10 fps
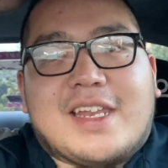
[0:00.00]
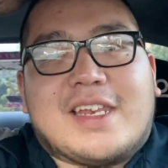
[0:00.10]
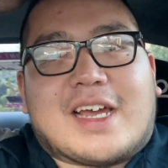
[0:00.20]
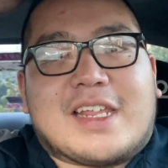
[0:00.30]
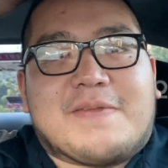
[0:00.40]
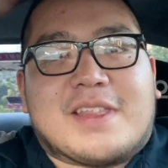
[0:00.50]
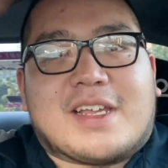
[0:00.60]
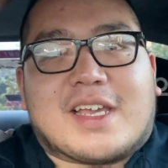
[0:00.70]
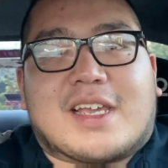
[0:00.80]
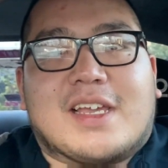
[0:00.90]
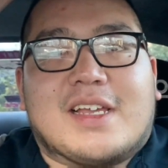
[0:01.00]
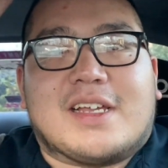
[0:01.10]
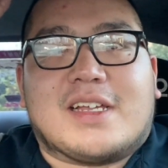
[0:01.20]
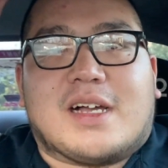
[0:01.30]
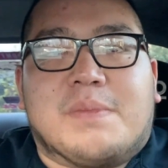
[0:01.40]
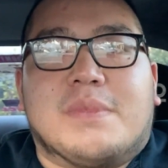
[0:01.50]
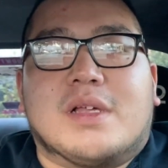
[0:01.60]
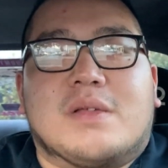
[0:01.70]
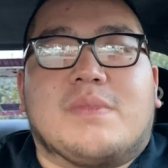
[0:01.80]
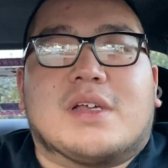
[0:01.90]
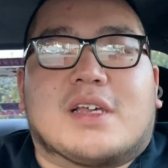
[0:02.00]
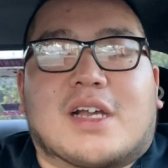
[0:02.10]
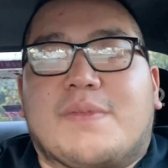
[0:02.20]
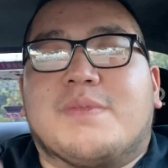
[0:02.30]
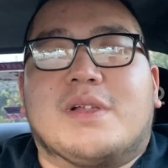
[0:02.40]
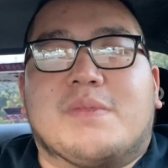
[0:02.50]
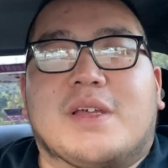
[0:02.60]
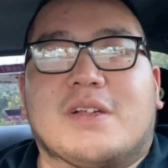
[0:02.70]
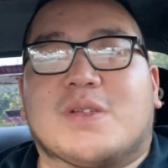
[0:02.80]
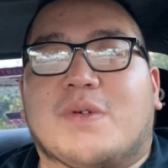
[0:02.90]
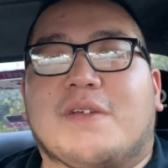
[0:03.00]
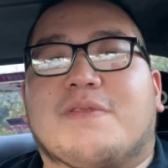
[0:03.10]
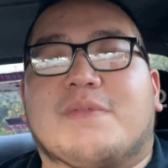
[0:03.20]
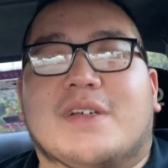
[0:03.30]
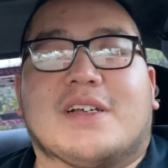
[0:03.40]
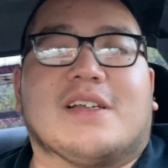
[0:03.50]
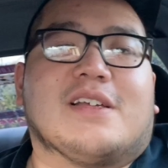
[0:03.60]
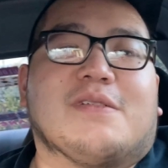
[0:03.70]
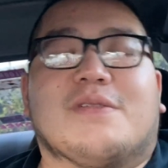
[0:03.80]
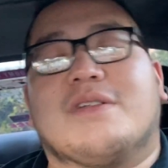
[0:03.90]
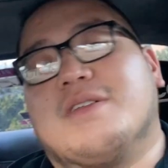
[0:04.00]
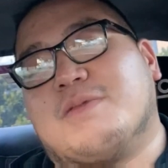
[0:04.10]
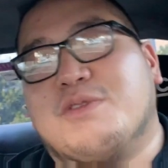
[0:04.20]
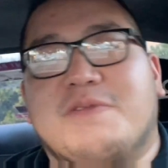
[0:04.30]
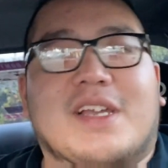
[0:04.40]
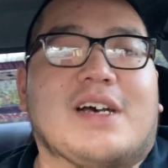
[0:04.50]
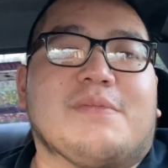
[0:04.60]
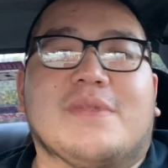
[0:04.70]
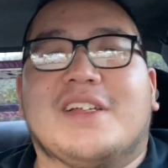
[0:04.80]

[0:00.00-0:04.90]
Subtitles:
not even like a couple millimeters away from the rooftop.